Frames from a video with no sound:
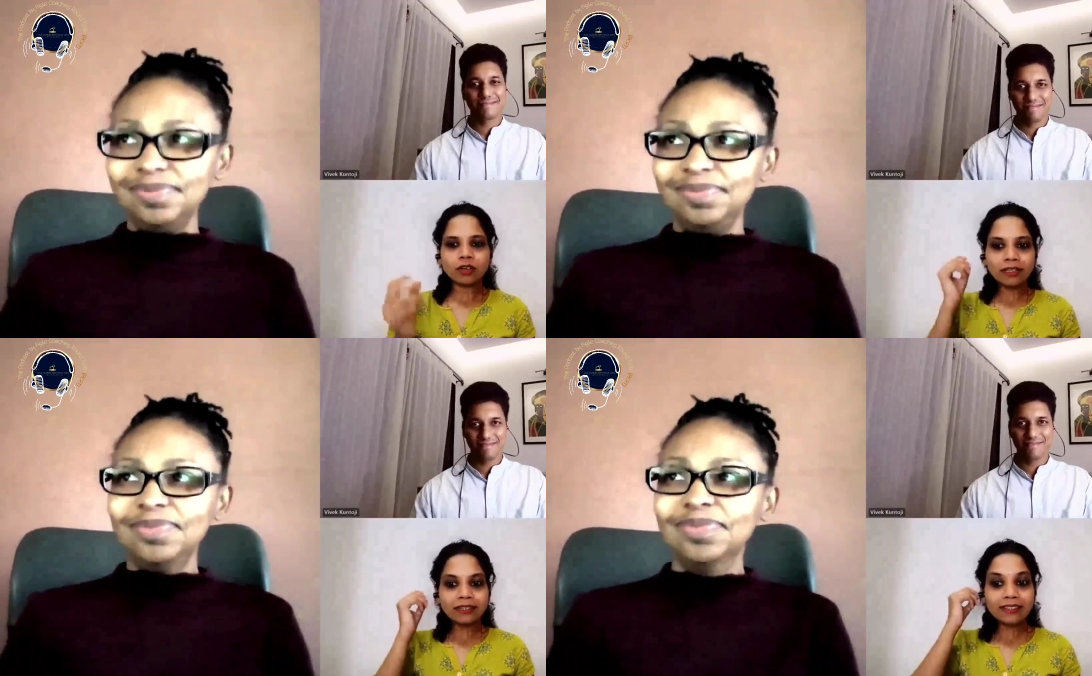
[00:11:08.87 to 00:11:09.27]

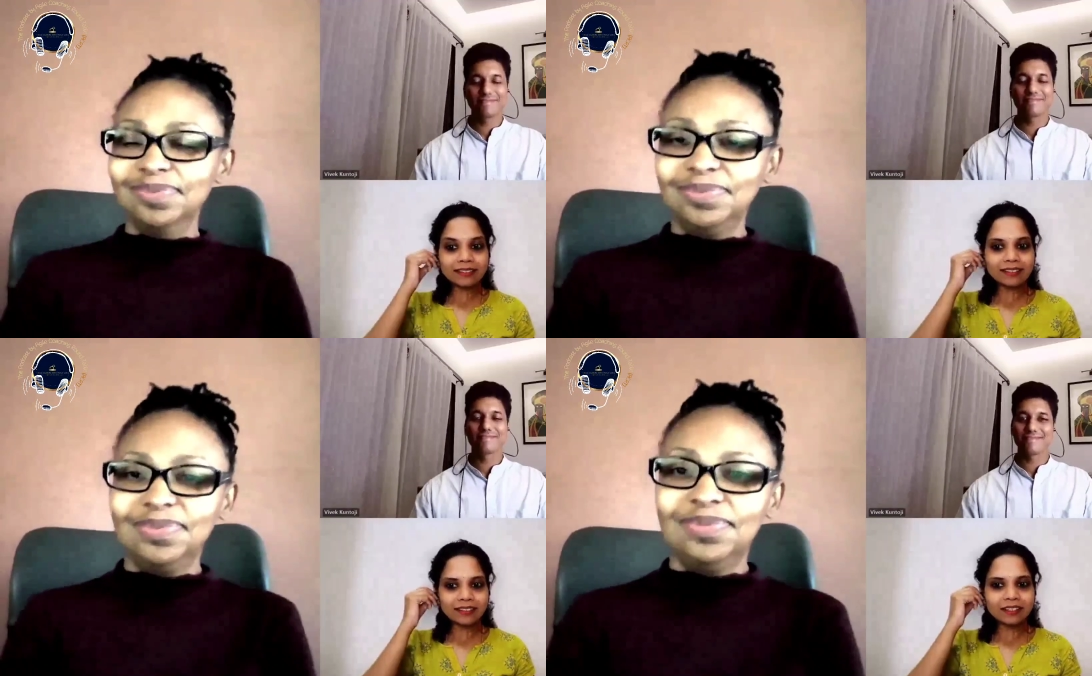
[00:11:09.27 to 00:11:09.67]
Speaker 1: in this
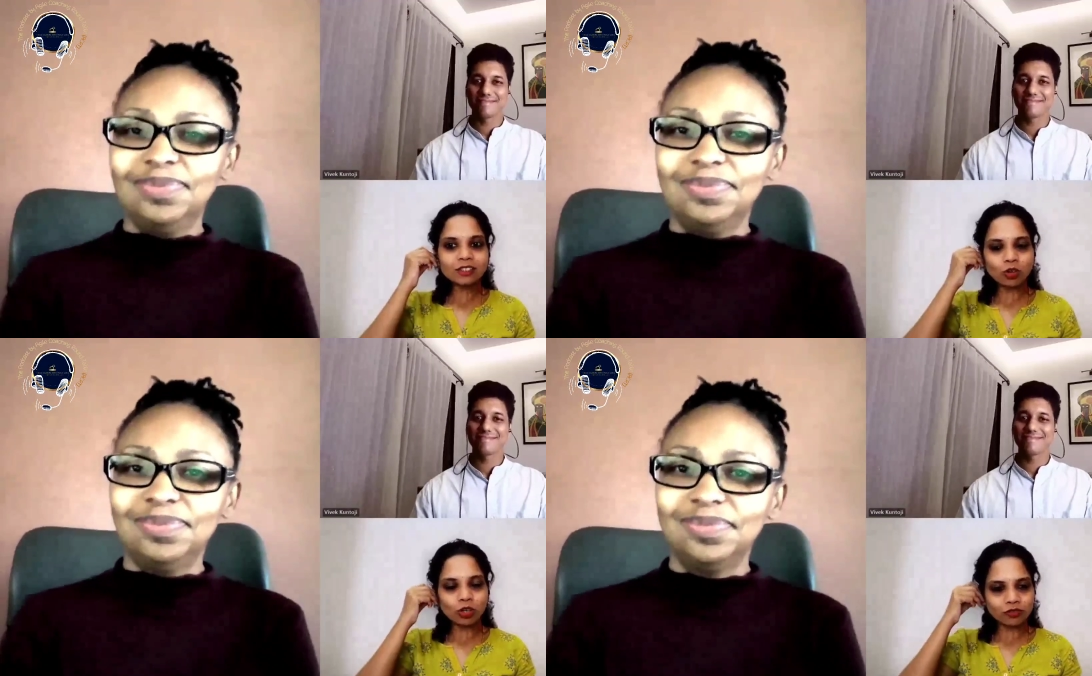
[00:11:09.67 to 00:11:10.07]
series
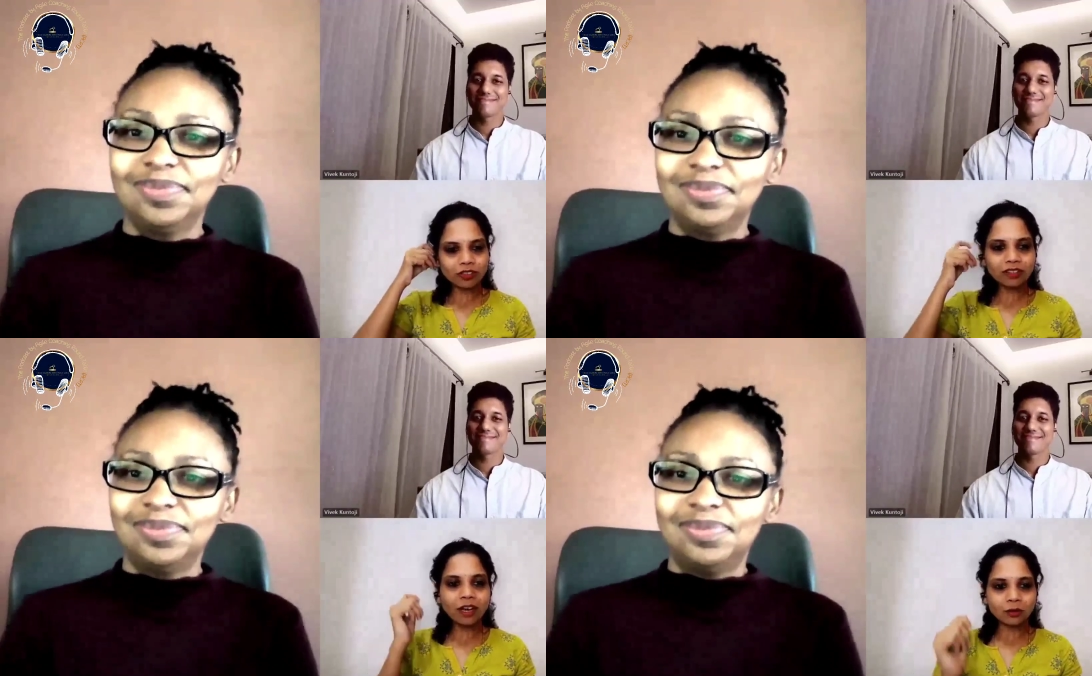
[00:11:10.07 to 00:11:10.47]
was with
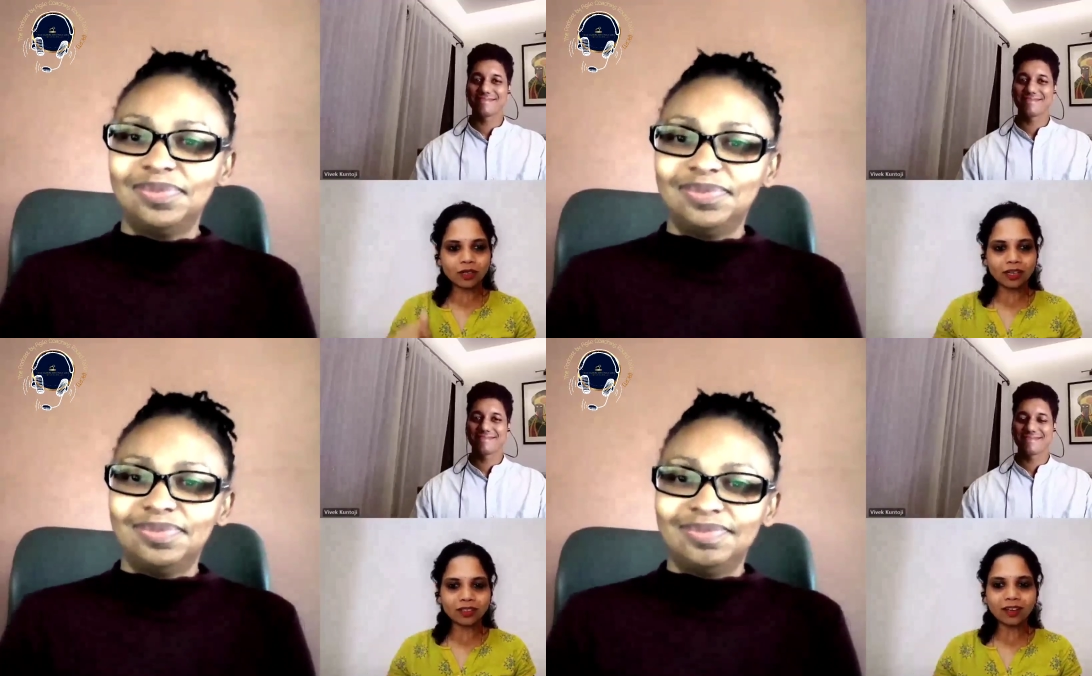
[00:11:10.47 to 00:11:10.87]

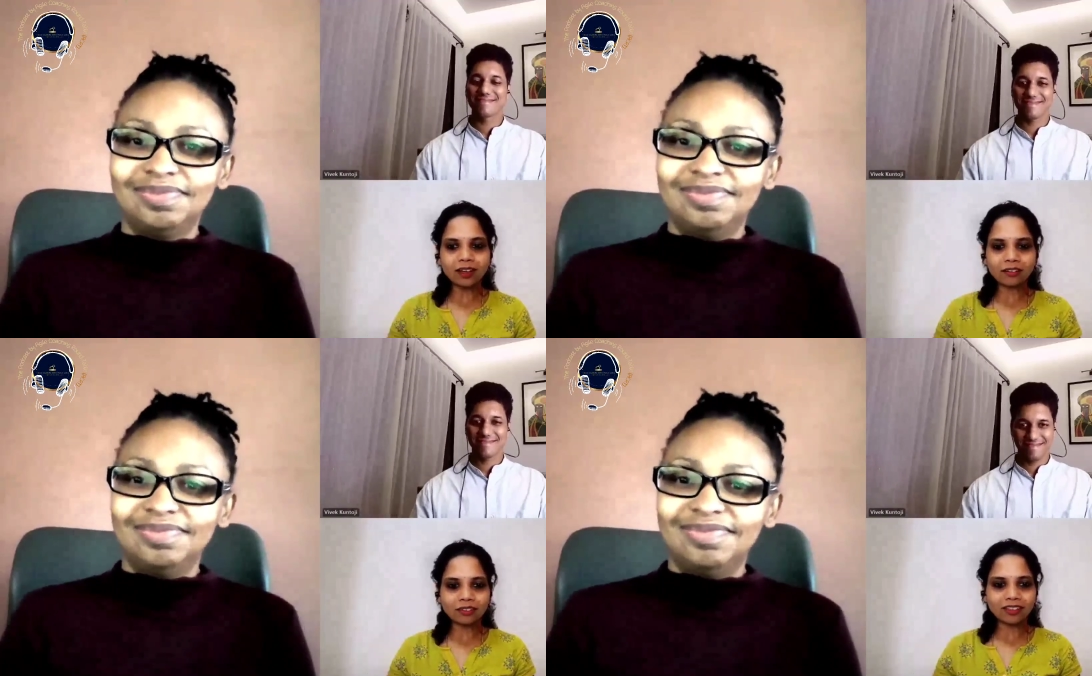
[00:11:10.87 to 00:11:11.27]

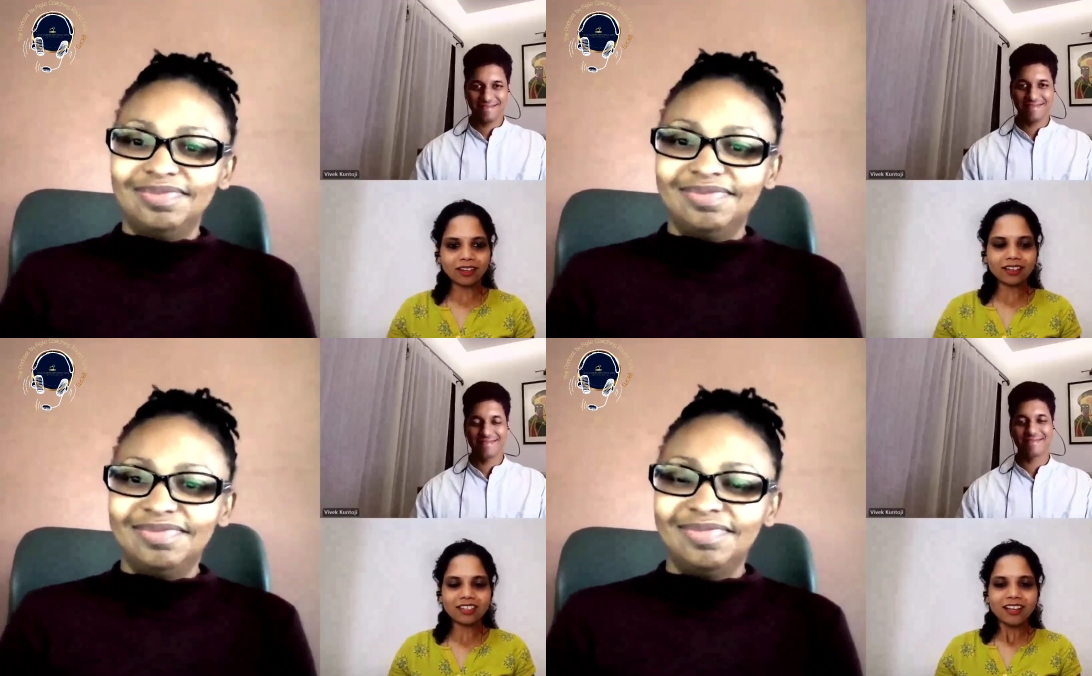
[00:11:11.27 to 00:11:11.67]
Anuradha Armin
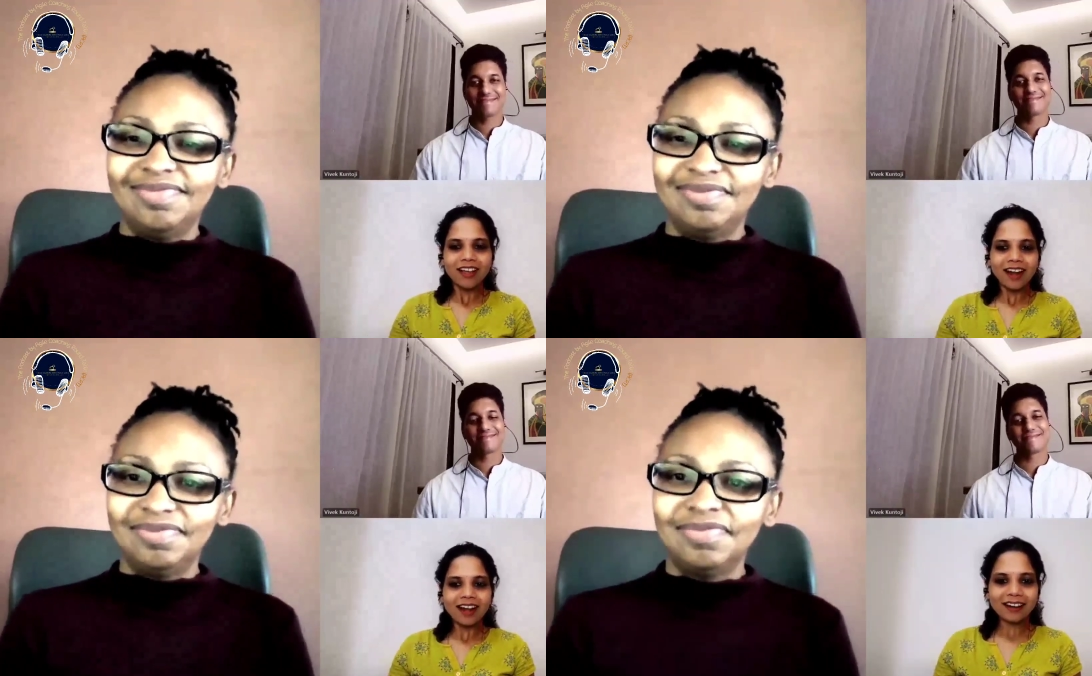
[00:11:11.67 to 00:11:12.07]
Raj,
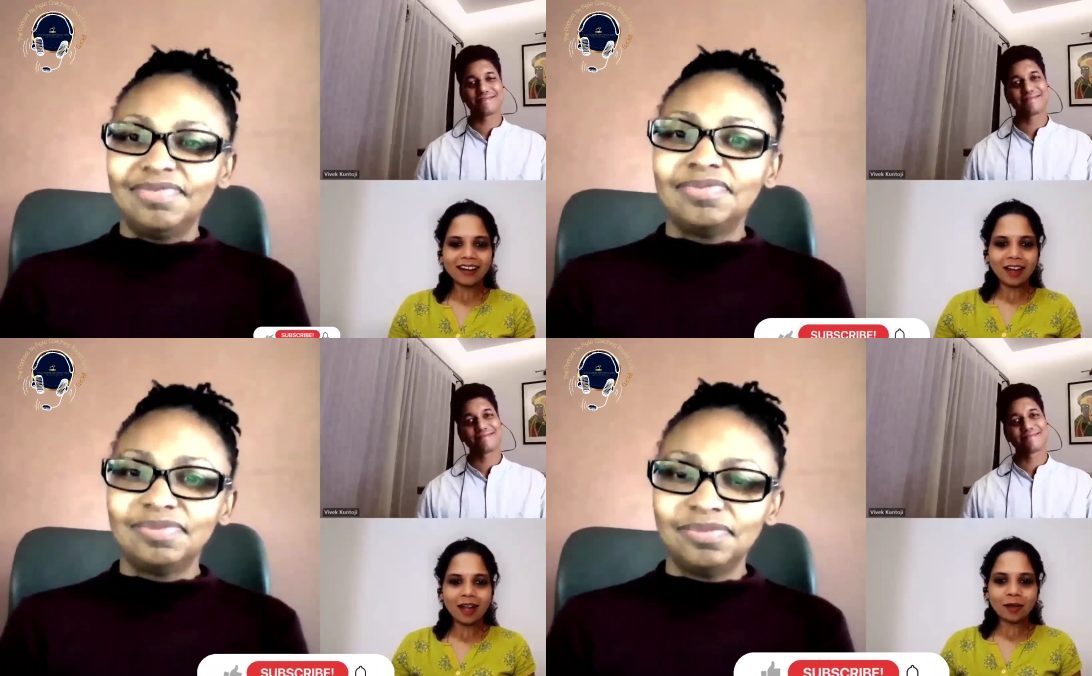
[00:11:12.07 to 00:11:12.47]
and
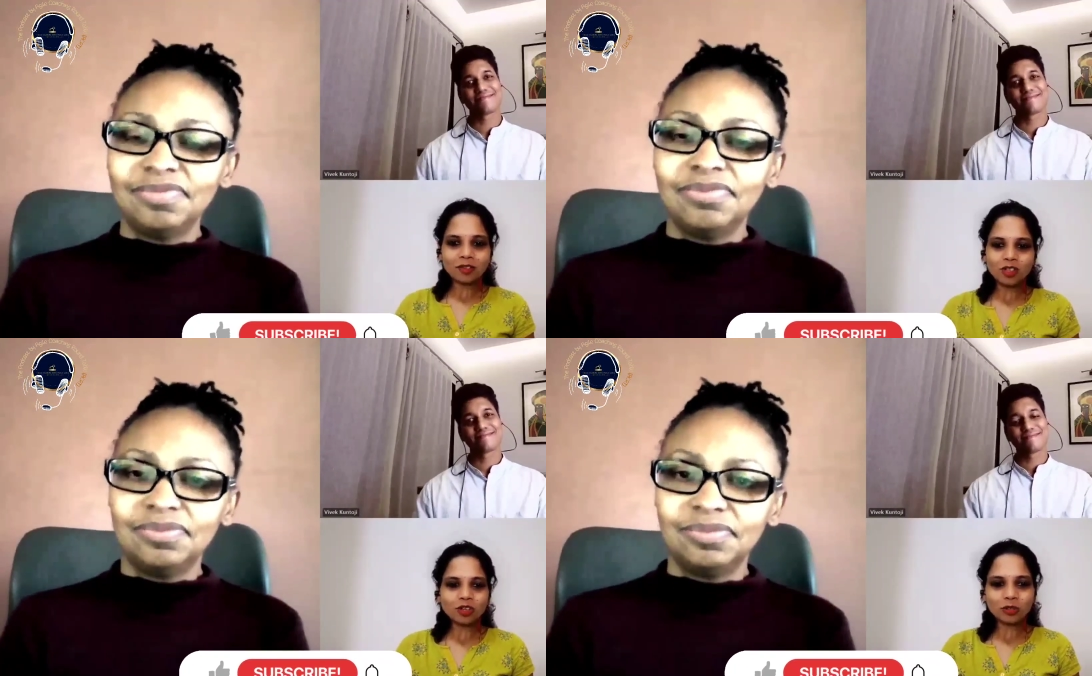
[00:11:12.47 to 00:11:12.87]
I'm
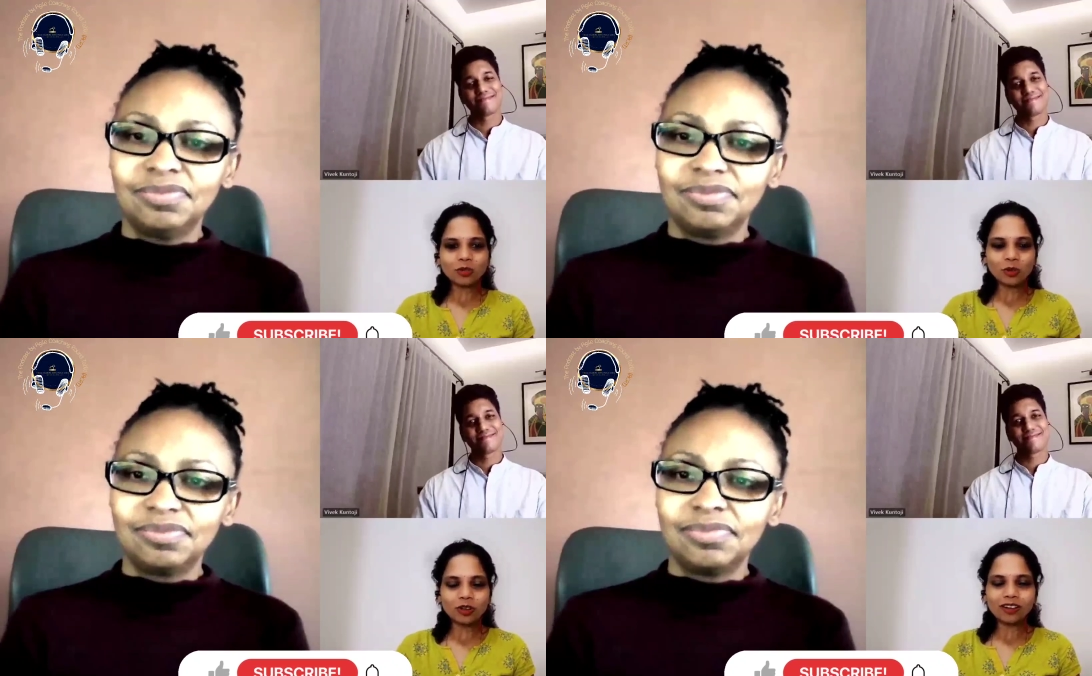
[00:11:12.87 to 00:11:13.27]
sure you
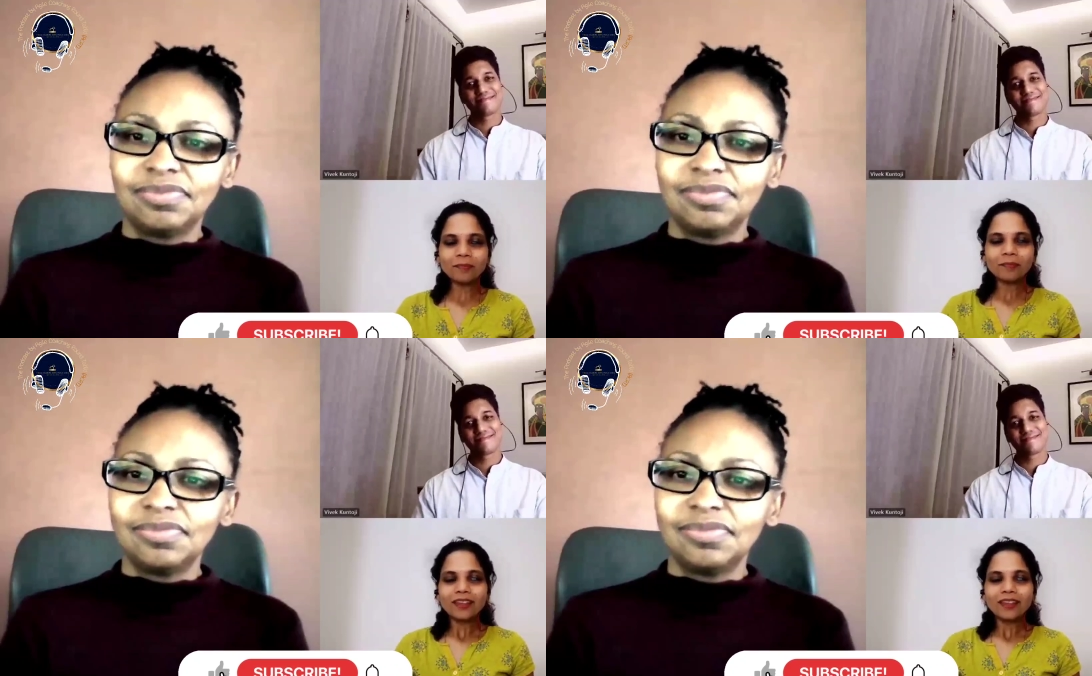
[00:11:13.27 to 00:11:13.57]
know her.